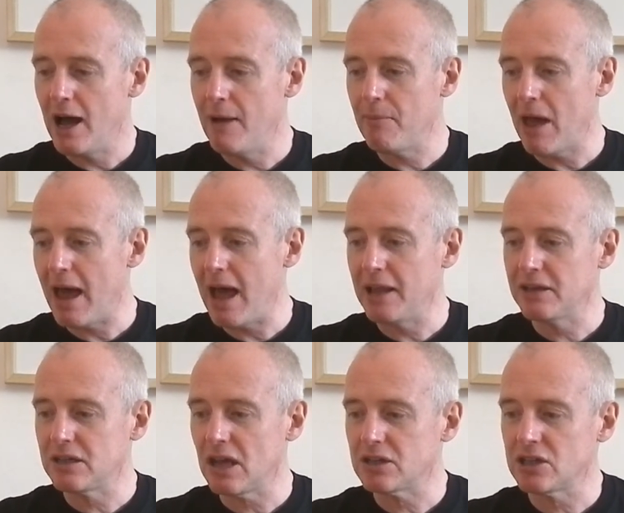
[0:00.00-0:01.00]

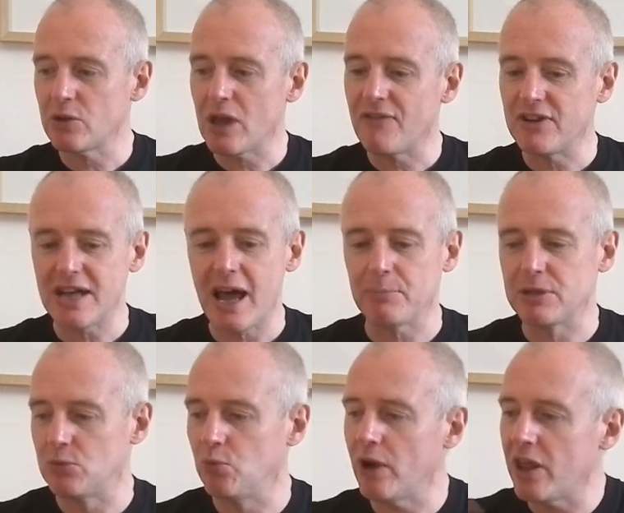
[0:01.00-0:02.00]
And so they've
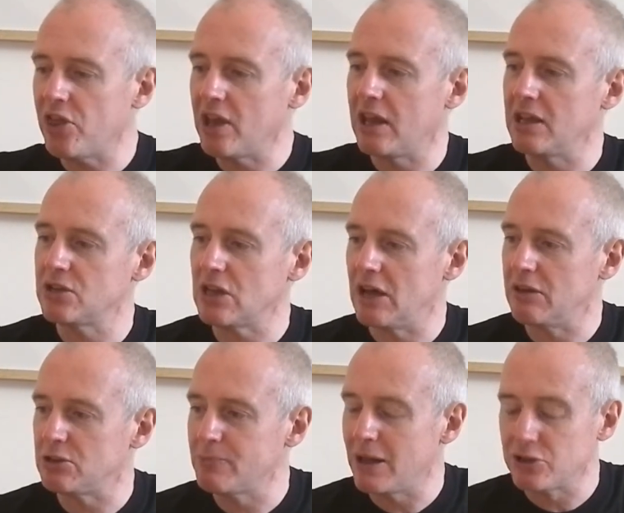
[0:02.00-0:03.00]
adapted. What I think is
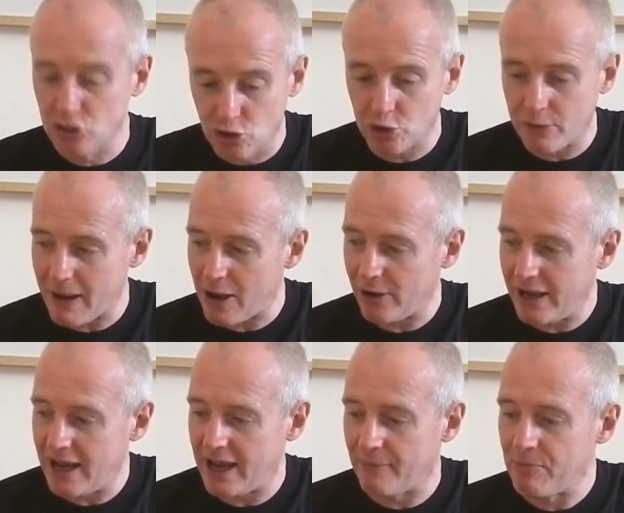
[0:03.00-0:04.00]
smells good about
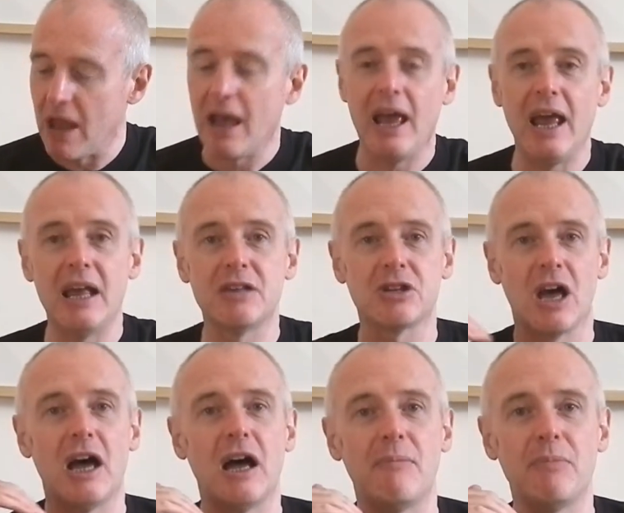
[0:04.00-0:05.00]
here is
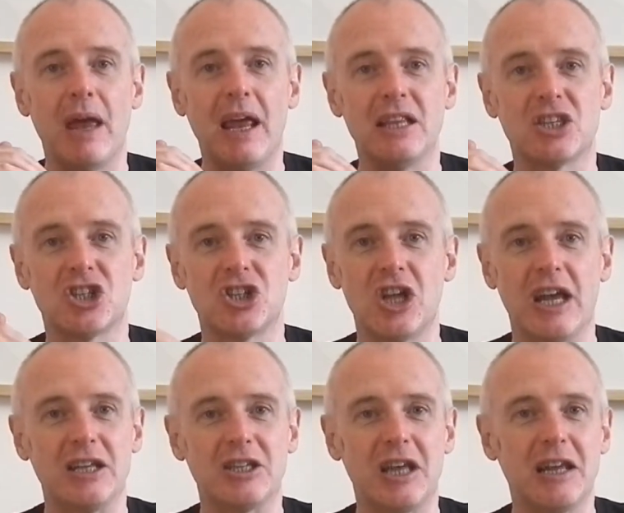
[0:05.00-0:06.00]

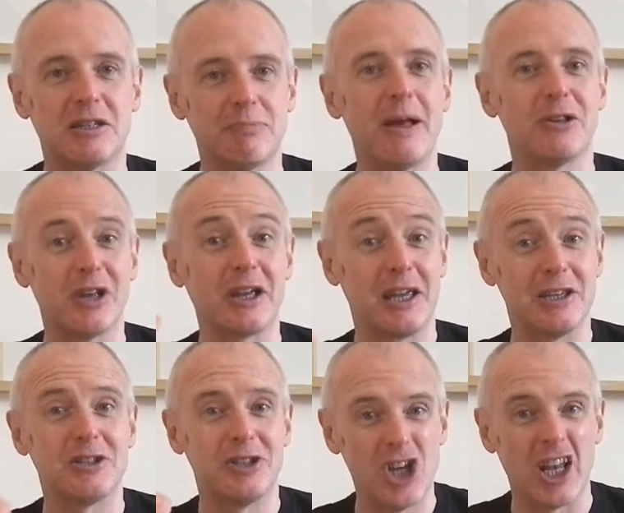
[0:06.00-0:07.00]
it smells like
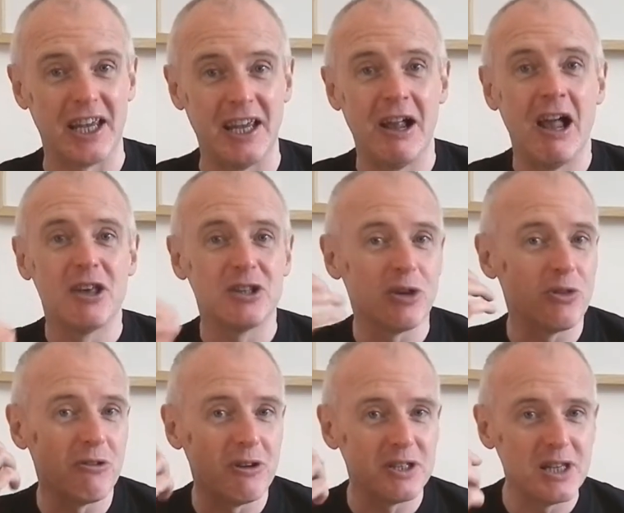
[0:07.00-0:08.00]
it's Chile. So
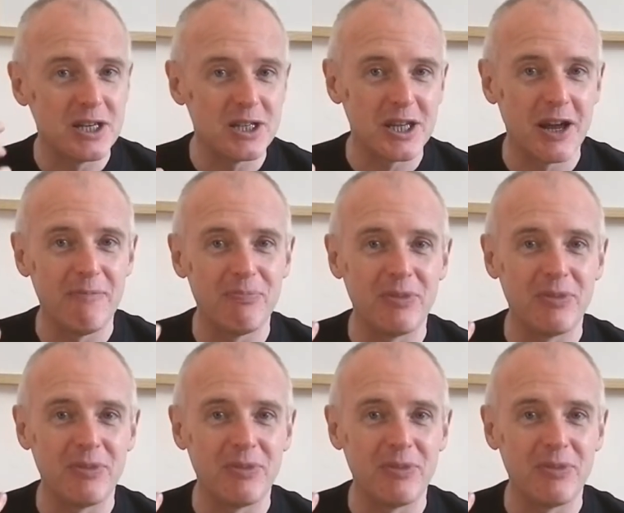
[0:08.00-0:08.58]
there is this